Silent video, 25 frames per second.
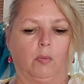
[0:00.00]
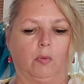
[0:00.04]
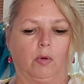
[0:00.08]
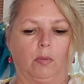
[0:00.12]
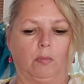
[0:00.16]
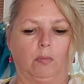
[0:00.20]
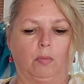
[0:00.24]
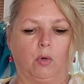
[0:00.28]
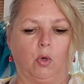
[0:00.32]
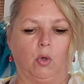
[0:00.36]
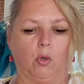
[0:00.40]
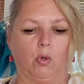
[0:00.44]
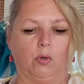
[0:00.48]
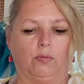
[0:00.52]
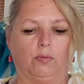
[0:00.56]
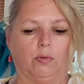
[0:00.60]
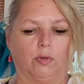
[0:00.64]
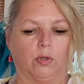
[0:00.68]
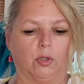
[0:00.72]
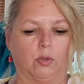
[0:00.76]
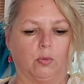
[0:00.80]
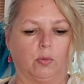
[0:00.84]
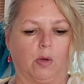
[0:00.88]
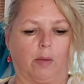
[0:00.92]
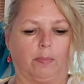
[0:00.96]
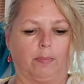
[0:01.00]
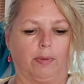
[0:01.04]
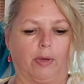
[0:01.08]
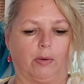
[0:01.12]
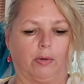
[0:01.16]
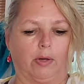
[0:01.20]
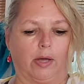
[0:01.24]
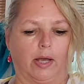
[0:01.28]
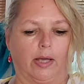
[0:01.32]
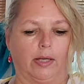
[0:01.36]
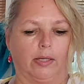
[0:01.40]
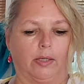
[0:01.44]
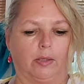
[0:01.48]
remove or swap
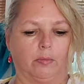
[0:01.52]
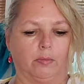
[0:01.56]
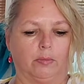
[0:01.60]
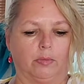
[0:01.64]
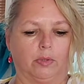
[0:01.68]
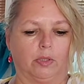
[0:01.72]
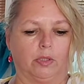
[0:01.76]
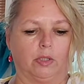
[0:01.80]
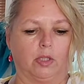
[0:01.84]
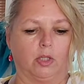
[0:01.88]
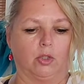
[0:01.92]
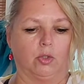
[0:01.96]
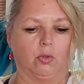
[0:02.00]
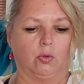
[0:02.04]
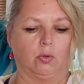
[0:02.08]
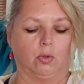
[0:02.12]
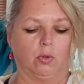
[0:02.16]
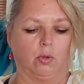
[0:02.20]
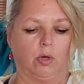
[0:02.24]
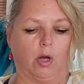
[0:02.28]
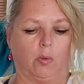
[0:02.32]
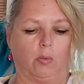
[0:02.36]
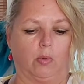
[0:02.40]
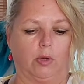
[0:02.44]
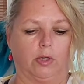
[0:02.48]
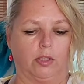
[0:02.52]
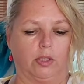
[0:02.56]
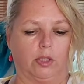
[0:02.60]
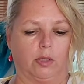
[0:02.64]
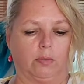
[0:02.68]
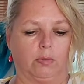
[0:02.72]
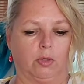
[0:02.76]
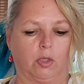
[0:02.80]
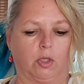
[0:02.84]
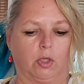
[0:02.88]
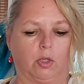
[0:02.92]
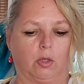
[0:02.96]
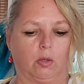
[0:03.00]
out items that you do not want
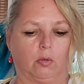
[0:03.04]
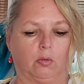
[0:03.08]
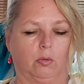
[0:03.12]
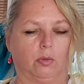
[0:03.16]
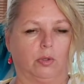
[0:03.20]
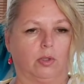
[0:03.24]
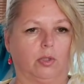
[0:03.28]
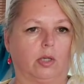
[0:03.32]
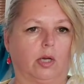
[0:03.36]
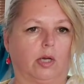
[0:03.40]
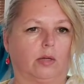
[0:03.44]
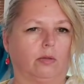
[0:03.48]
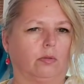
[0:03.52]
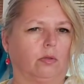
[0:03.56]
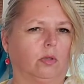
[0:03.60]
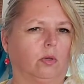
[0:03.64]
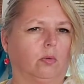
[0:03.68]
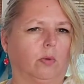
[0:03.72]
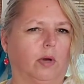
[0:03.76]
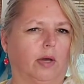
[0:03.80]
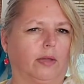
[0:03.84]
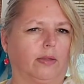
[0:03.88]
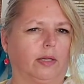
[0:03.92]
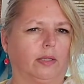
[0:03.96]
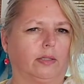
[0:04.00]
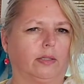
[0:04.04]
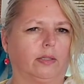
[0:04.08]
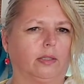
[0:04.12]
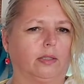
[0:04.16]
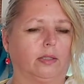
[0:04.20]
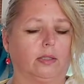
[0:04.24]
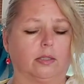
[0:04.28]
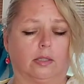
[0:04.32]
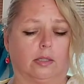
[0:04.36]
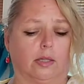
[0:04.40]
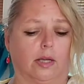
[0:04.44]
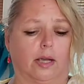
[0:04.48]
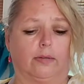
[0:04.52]
shipped to you, which I don't know why that's
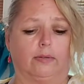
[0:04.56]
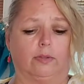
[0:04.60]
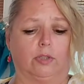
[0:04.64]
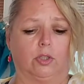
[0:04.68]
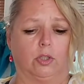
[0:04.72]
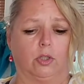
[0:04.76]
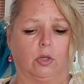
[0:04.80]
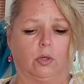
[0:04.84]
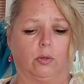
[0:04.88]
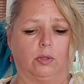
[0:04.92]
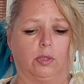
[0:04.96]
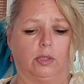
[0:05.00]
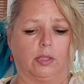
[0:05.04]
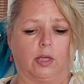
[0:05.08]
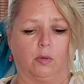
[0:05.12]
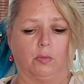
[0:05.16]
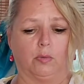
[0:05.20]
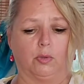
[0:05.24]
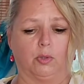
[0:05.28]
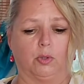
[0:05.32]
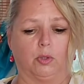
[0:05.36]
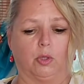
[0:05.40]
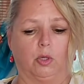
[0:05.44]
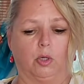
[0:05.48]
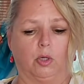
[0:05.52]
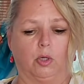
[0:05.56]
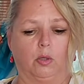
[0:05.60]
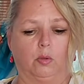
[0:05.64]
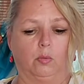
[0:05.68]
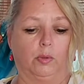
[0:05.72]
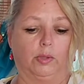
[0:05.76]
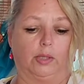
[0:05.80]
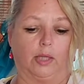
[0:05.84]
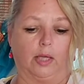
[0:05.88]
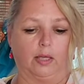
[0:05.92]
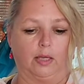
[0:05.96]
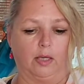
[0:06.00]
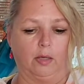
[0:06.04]
in the stylist notes. That was
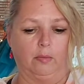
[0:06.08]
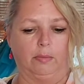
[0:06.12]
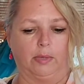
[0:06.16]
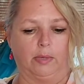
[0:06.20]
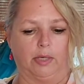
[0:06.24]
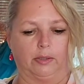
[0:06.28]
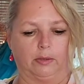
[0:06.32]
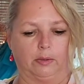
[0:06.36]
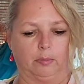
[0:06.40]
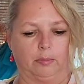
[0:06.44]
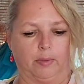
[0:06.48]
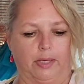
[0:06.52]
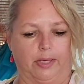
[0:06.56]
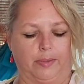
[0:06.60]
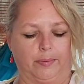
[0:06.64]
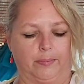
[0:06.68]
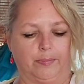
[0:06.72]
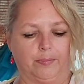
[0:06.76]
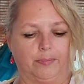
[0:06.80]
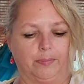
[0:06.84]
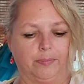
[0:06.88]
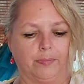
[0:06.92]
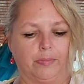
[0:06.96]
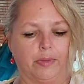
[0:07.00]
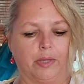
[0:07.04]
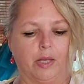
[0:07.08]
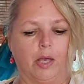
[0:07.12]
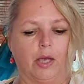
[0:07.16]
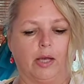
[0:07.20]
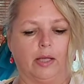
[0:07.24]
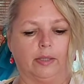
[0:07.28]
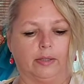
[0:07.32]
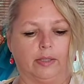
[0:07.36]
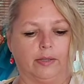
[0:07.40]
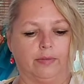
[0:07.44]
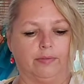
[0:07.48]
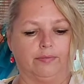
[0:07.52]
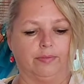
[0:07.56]
what they emailed me,
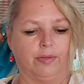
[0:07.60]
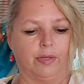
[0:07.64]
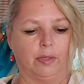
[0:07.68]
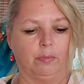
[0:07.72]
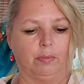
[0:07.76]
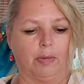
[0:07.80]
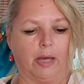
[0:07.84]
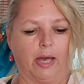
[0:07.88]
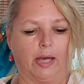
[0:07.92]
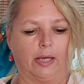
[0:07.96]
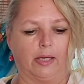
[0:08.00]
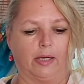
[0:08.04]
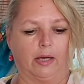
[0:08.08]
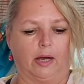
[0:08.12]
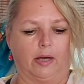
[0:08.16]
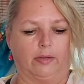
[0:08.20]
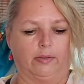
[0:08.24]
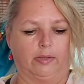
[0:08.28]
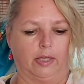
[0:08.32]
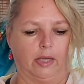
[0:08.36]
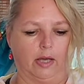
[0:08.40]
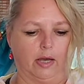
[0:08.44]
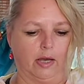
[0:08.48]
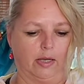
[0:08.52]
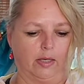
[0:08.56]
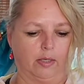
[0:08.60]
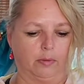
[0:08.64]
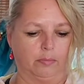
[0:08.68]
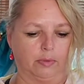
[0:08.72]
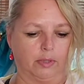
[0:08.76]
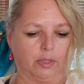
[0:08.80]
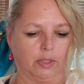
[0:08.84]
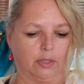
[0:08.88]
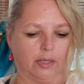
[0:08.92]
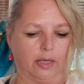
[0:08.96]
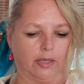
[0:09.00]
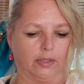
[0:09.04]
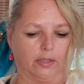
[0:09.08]
and leave feedback on the item
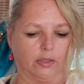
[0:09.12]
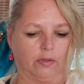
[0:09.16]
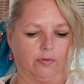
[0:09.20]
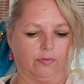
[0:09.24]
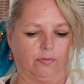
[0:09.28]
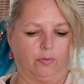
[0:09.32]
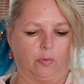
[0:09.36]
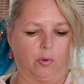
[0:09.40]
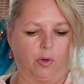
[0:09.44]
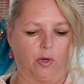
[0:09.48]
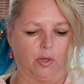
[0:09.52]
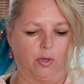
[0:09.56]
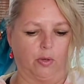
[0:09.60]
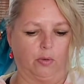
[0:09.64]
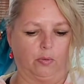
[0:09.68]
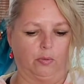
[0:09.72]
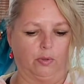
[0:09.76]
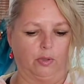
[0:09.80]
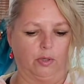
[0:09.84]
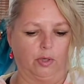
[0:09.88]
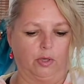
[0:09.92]
selected for you.